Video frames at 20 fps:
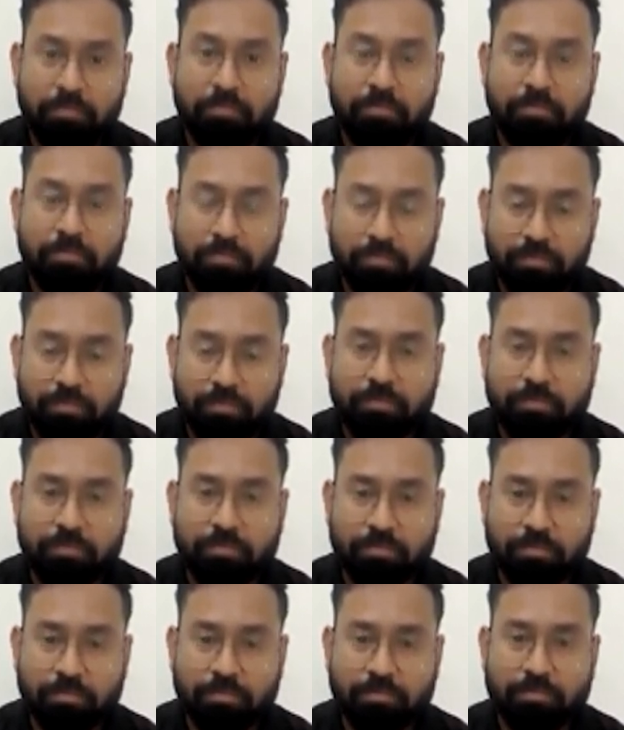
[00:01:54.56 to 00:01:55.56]

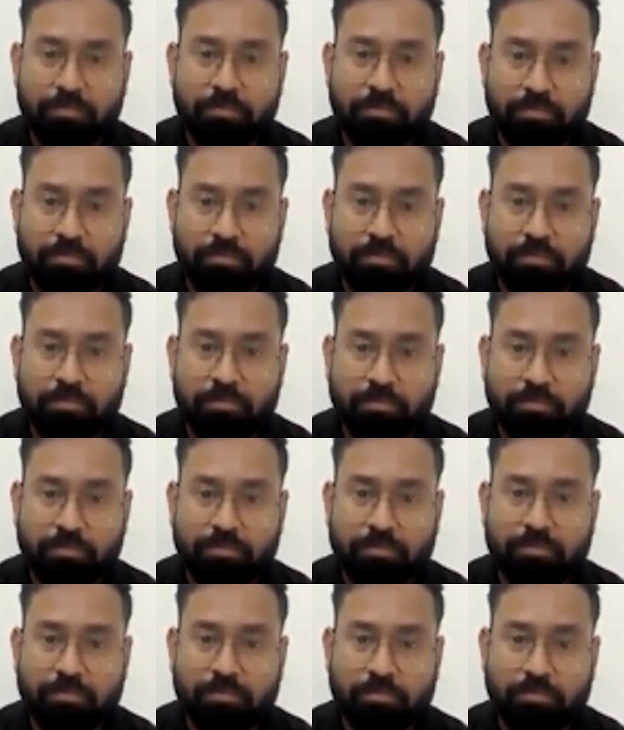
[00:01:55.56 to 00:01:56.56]

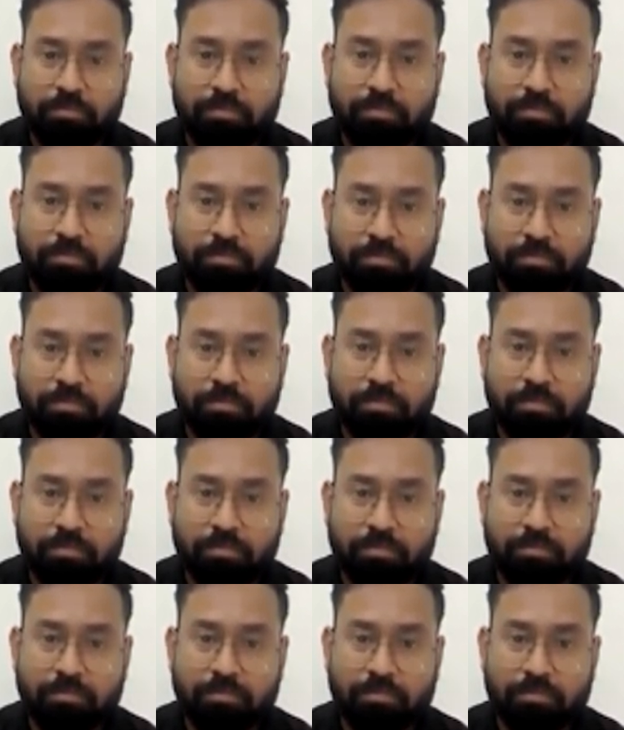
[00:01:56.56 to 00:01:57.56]

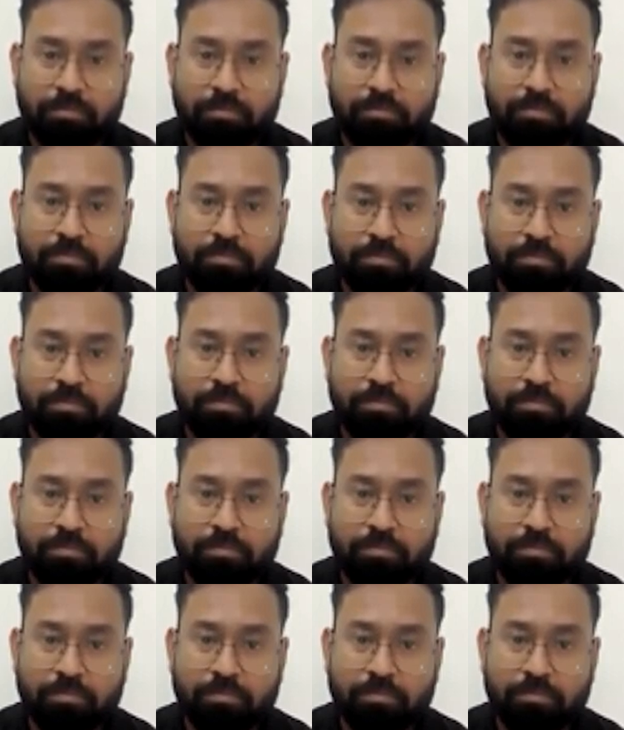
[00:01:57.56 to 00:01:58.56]

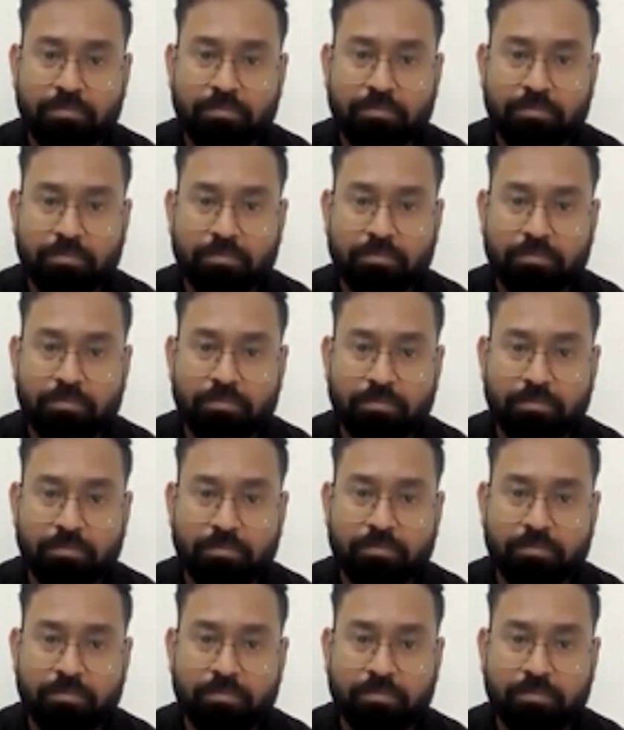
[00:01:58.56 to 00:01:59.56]

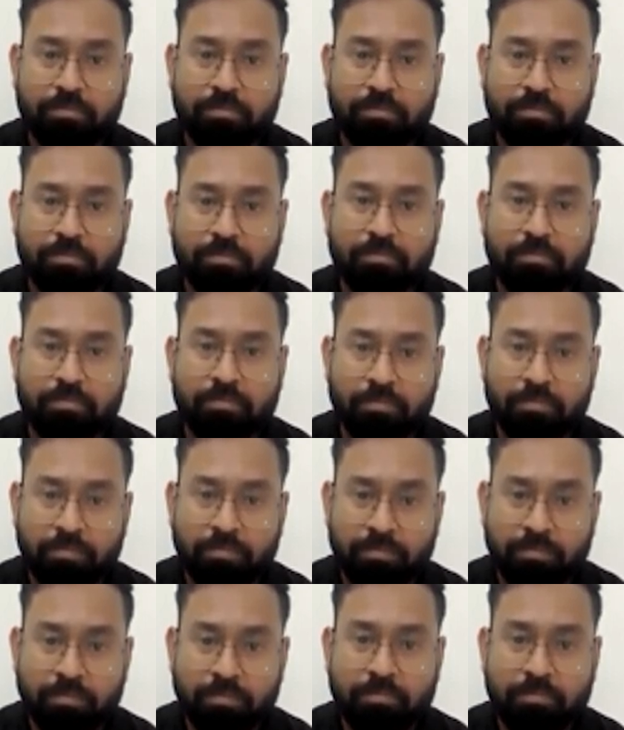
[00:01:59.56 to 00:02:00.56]

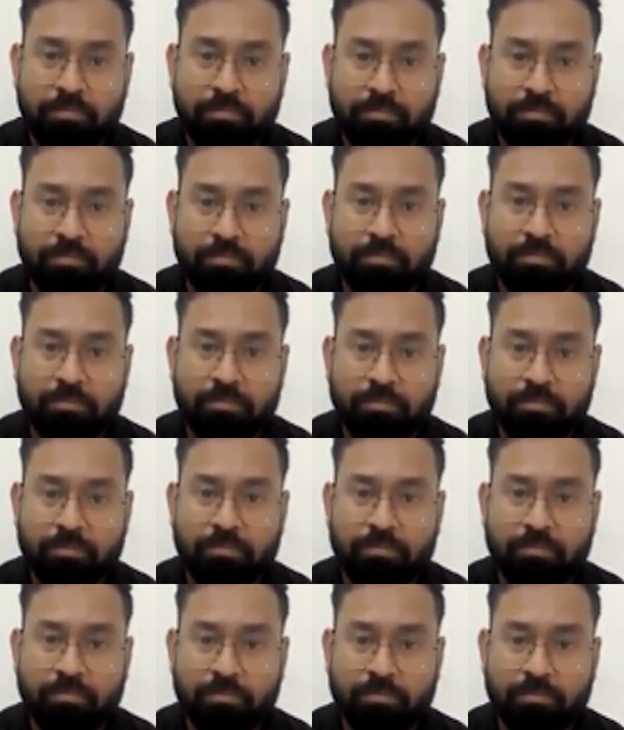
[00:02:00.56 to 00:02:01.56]

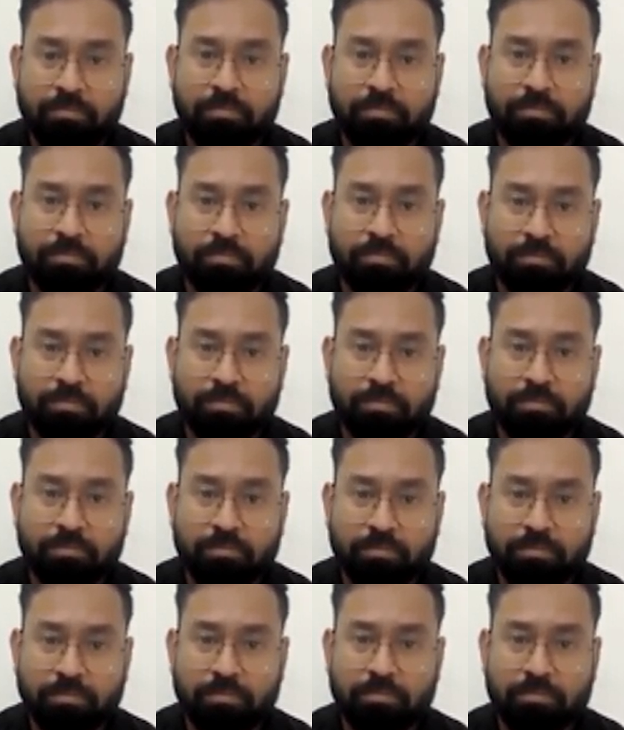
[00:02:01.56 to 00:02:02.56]
(silent)